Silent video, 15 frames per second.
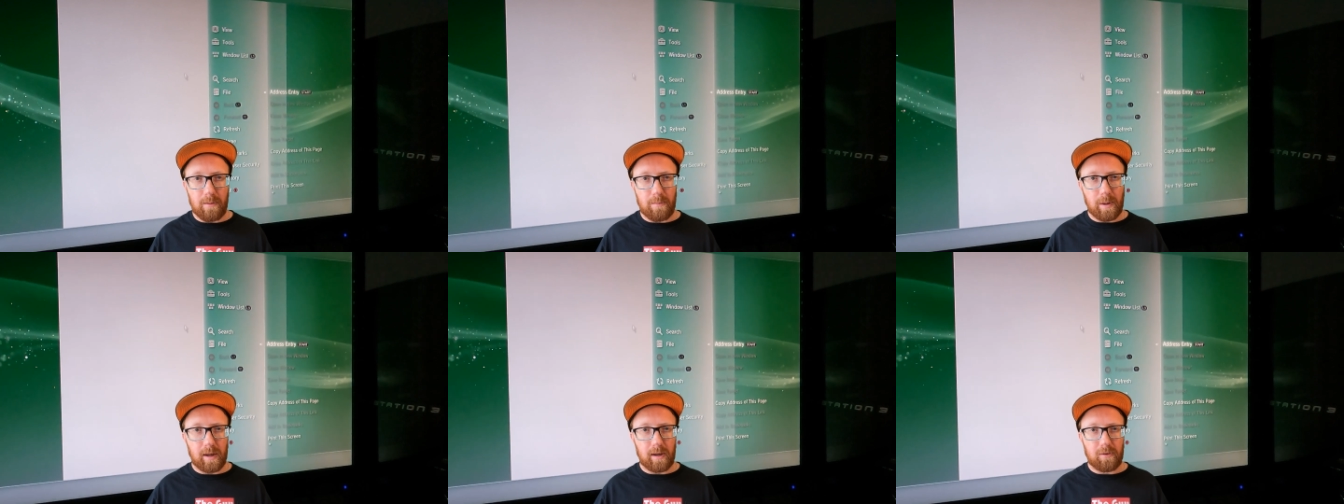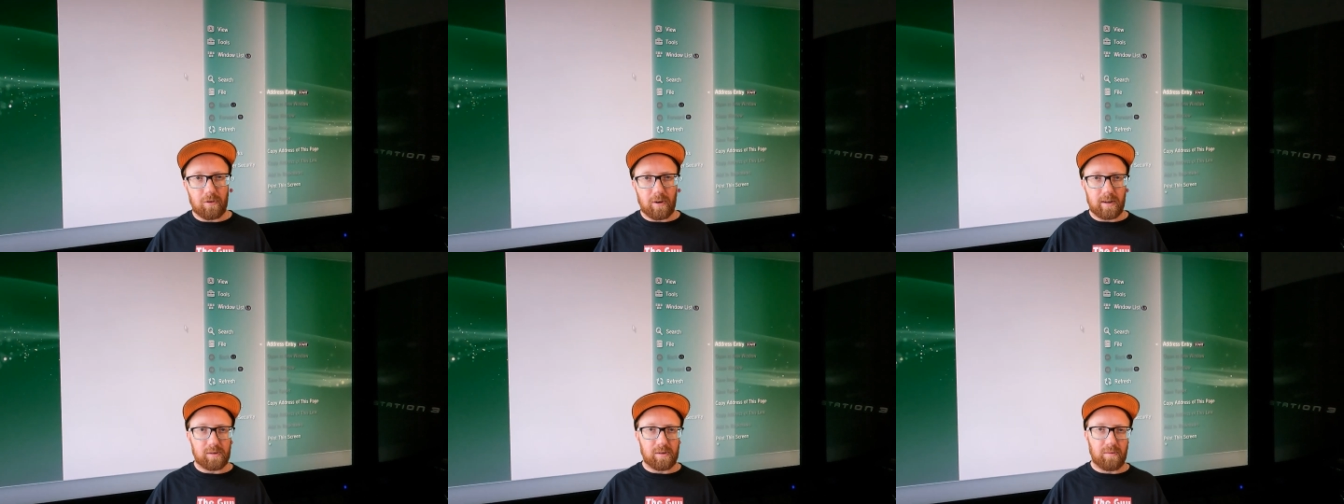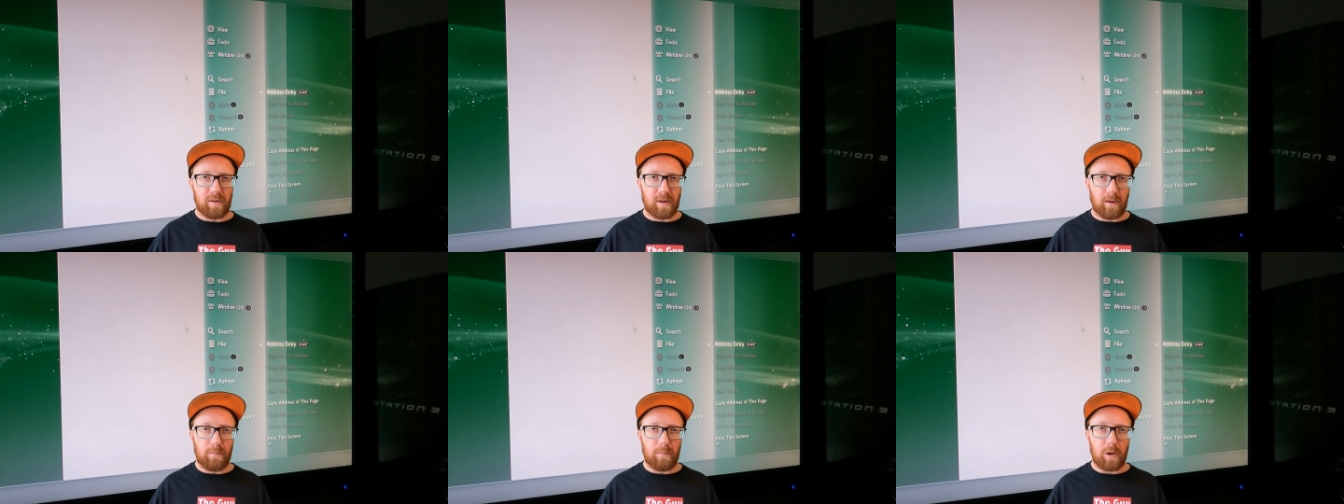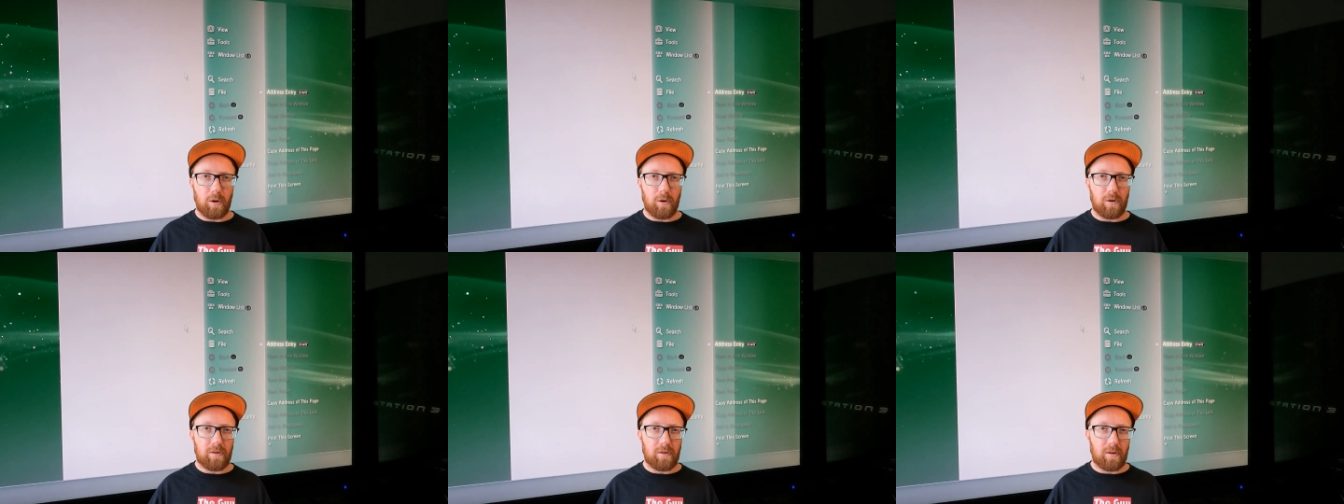IP address of the
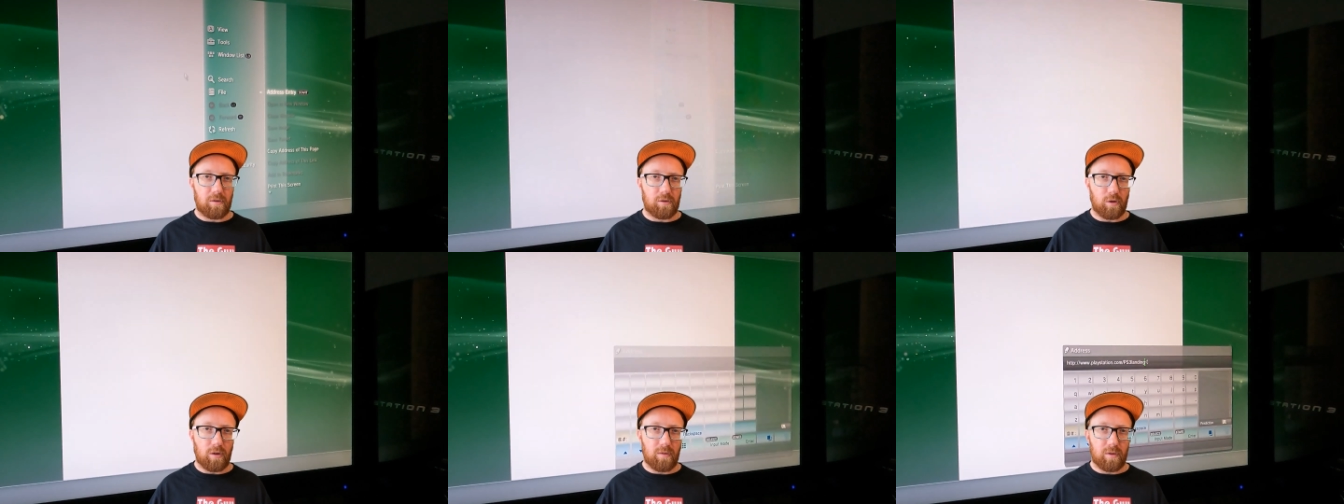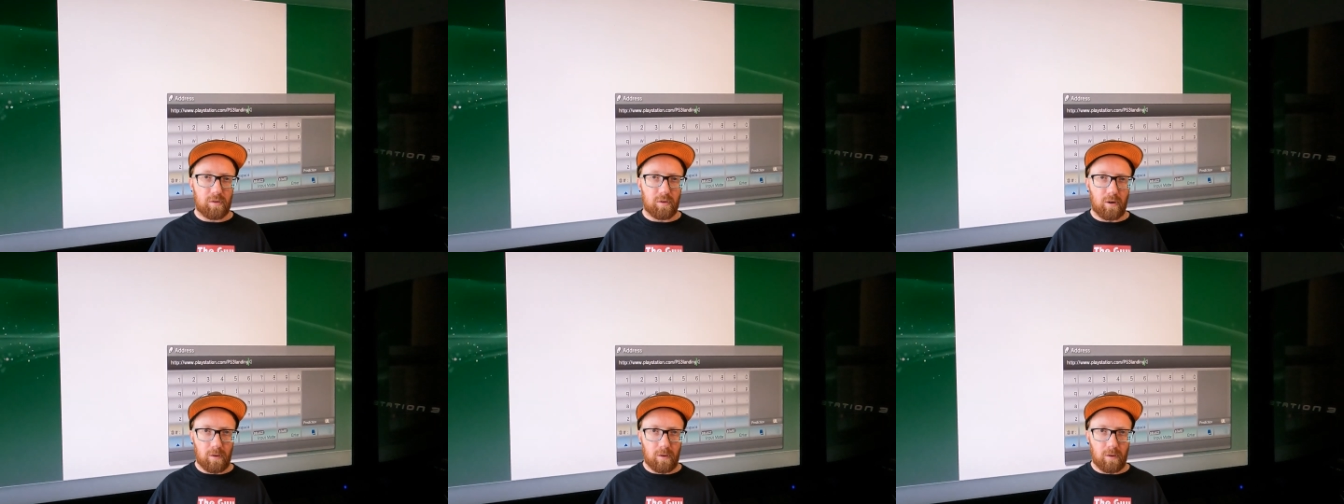computer the server's